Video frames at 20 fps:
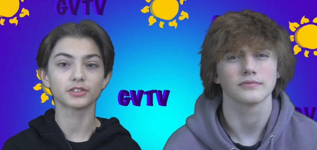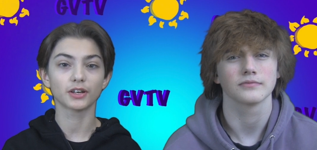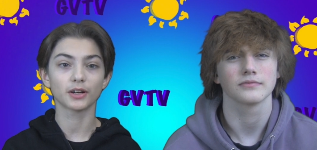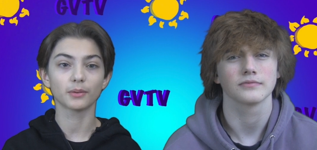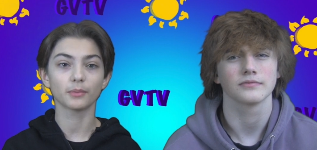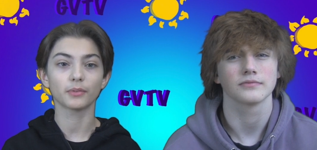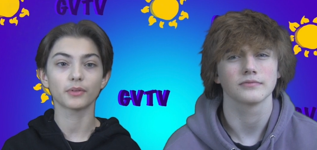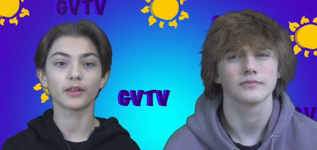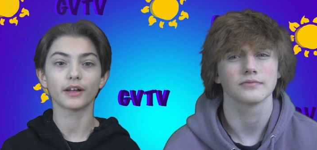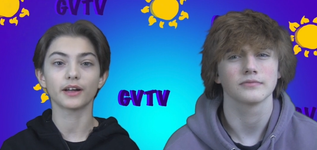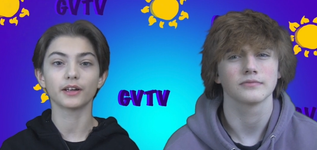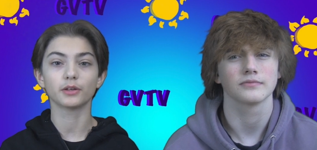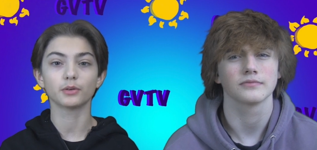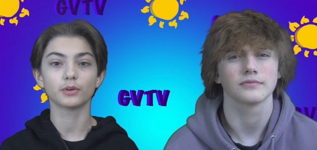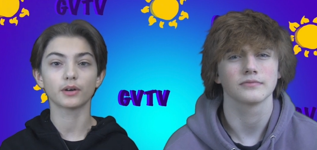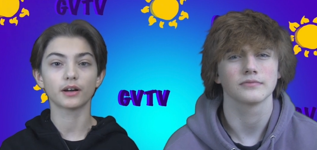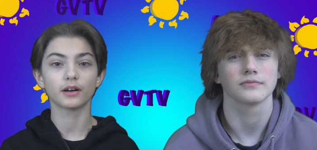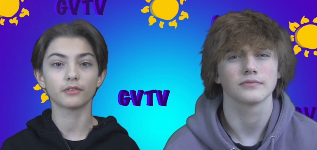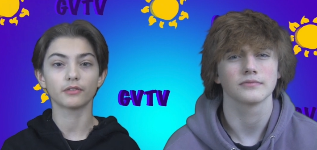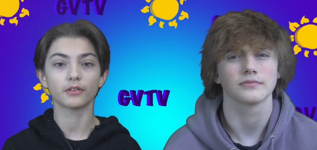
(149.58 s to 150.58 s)
Speaker 1: up that
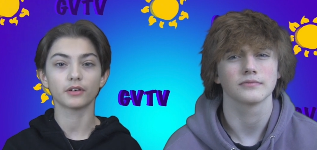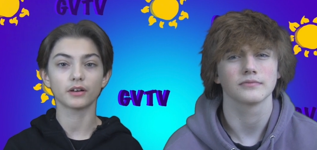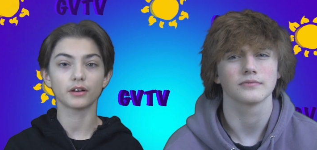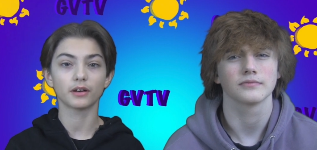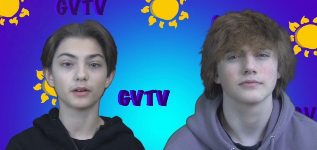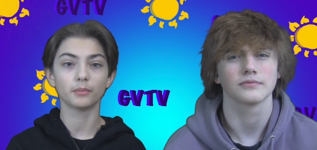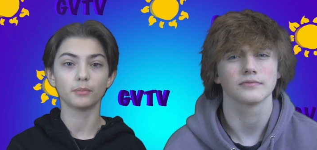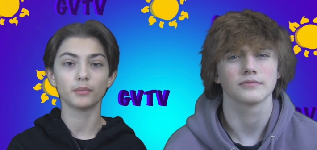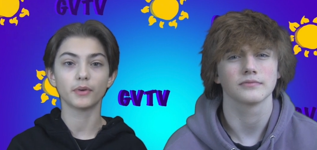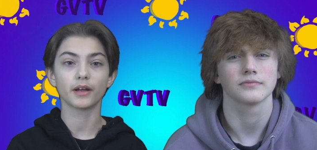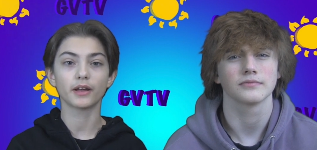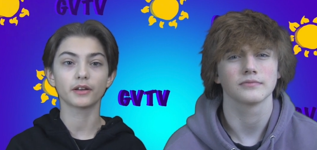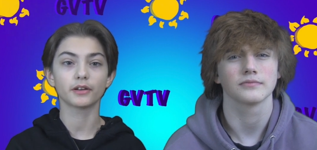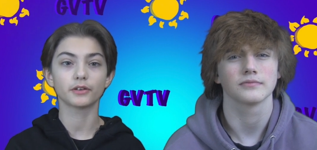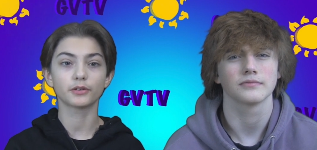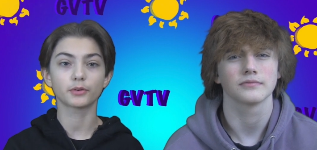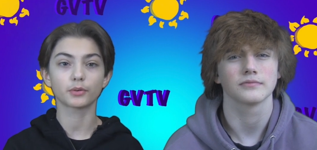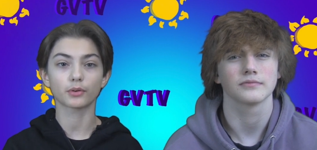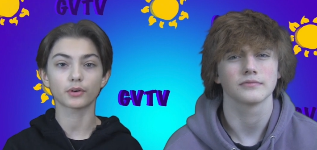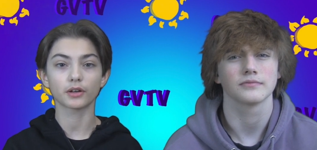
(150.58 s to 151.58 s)
you have a
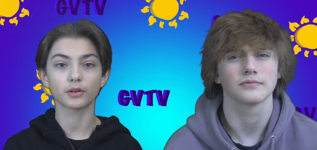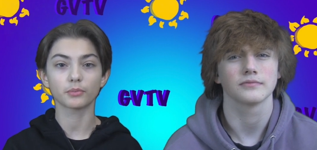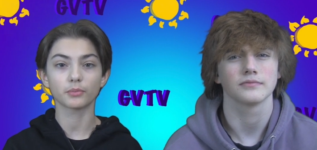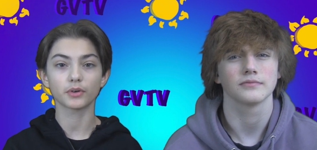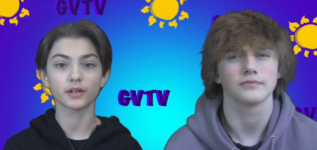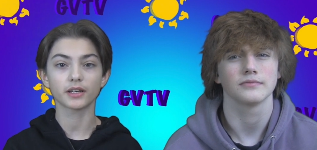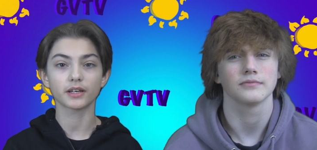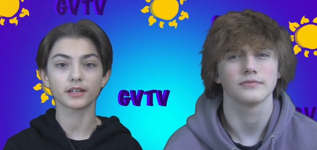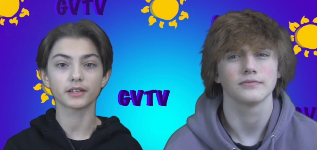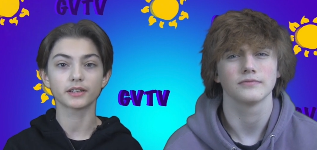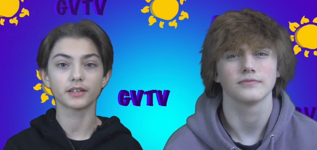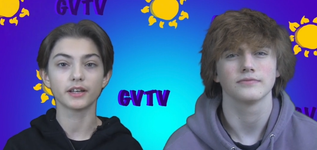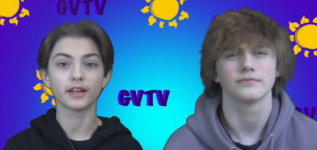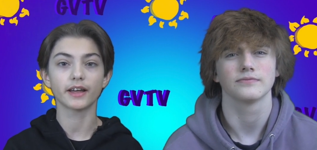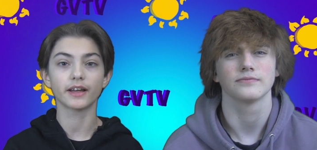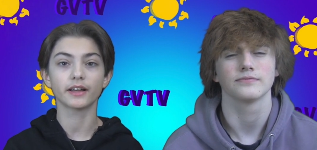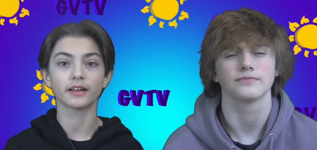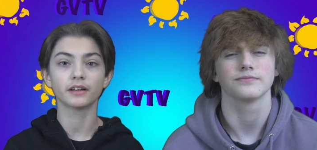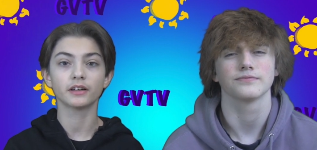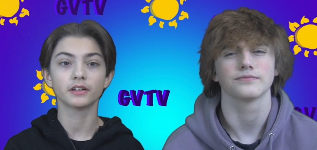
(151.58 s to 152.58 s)
mandatory meeting
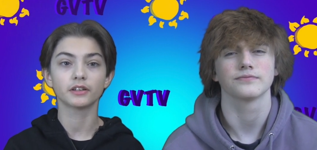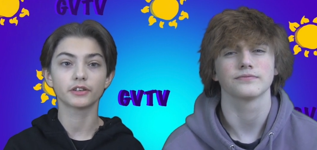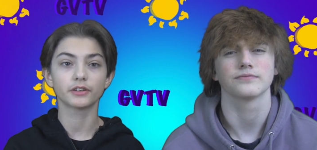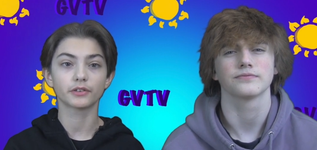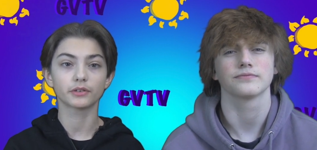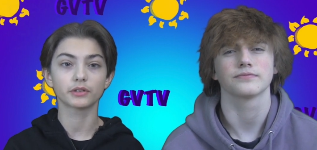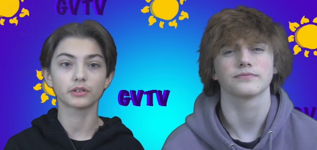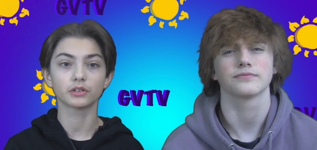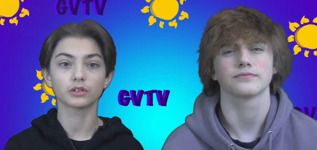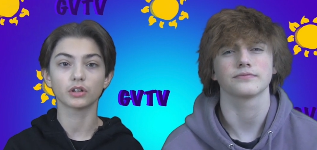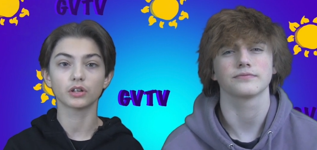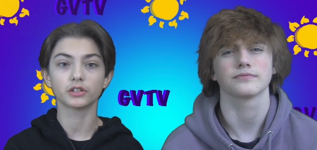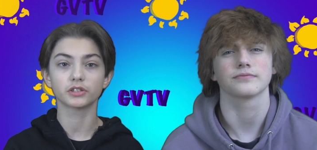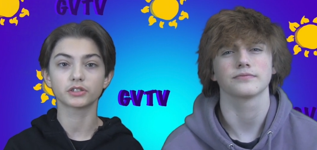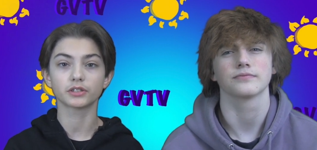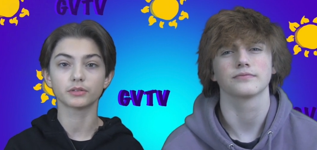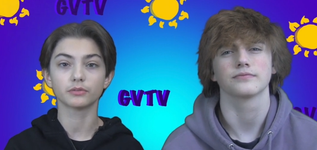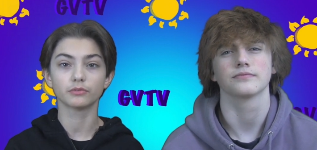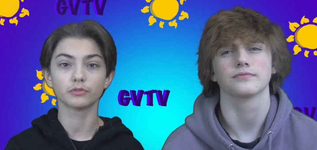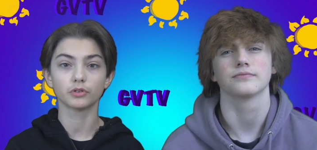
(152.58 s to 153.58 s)
today during
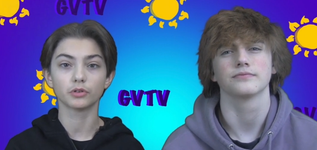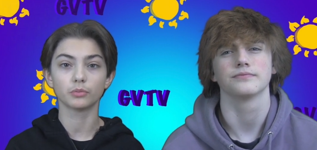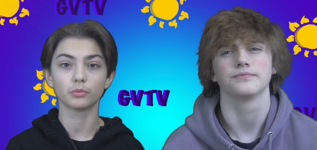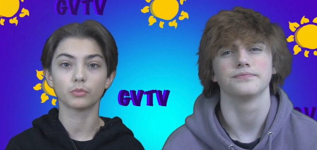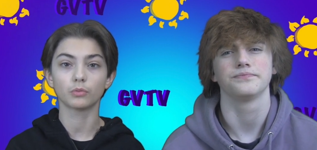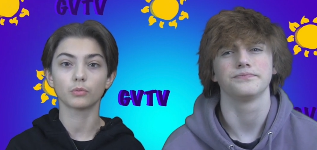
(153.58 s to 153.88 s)
lunch in room